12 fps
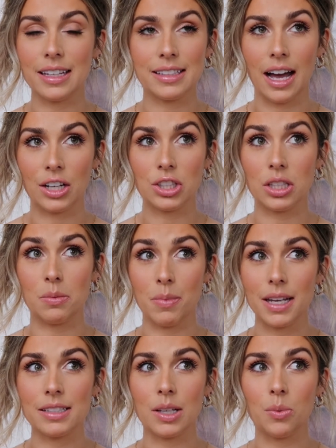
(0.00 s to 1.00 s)
It's actually
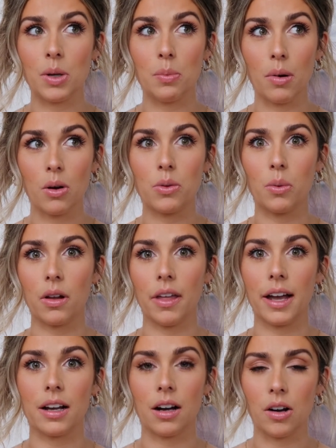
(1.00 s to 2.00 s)
amazing. We both were
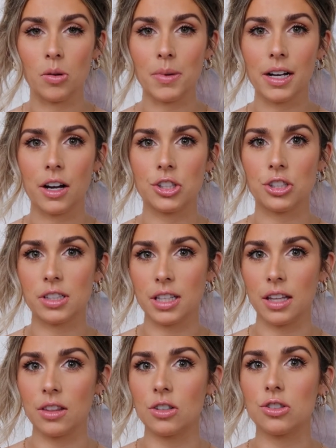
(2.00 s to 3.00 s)
like, oh my gosh, your
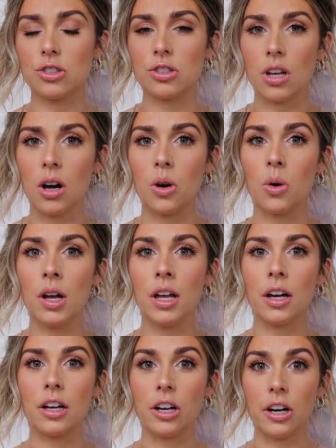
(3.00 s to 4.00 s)
skin looks so
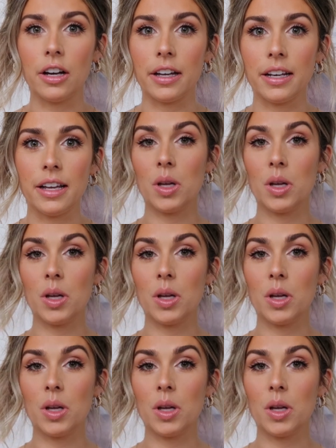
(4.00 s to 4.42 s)
good.